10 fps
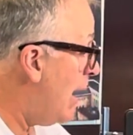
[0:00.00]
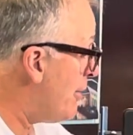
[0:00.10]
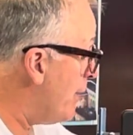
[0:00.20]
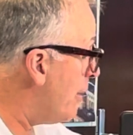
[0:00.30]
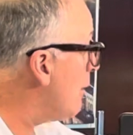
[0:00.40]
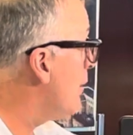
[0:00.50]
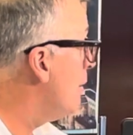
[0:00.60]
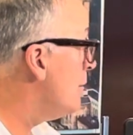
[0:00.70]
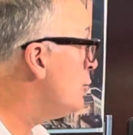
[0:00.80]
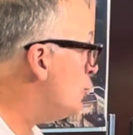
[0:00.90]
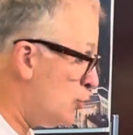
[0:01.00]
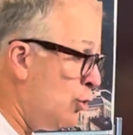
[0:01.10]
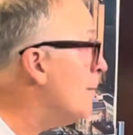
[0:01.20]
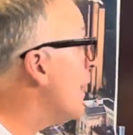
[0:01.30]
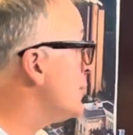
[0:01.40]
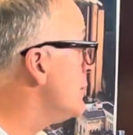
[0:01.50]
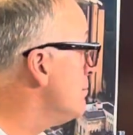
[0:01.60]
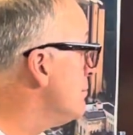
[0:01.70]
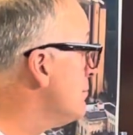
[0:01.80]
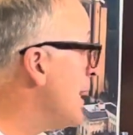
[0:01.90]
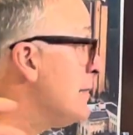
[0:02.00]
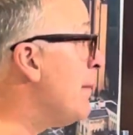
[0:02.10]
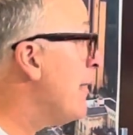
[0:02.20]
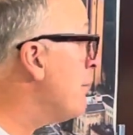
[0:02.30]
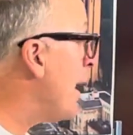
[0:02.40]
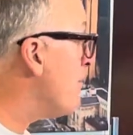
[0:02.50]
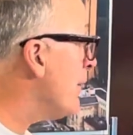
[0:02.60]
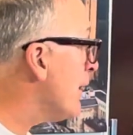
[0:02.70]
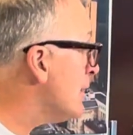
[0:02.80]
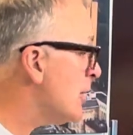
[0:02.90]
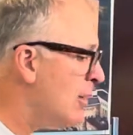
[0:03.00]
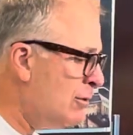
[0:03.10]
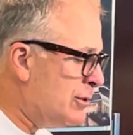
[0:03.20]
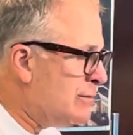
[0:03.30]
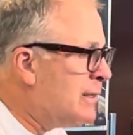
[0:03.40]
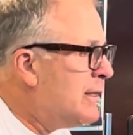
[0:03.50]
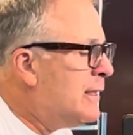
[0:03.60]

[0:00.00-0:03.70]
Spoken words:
I think too much. That's my feeling as a coach. And,